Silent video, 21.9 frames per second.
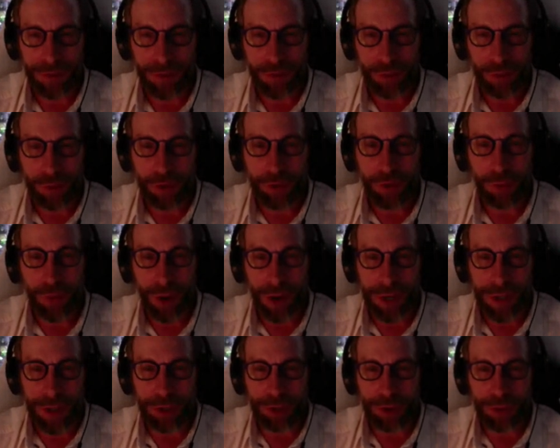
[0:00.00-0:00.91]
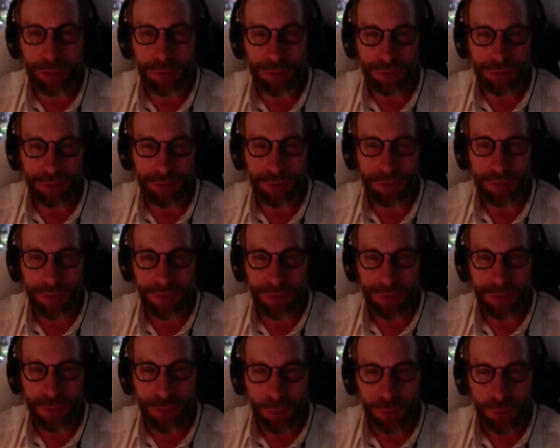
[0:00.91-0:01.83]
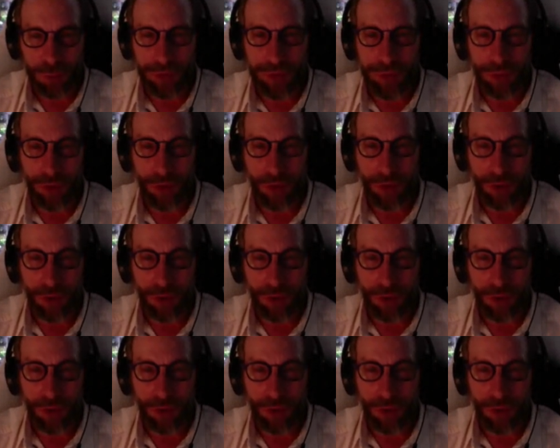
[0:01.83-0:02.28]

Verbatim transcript: You can create a universe with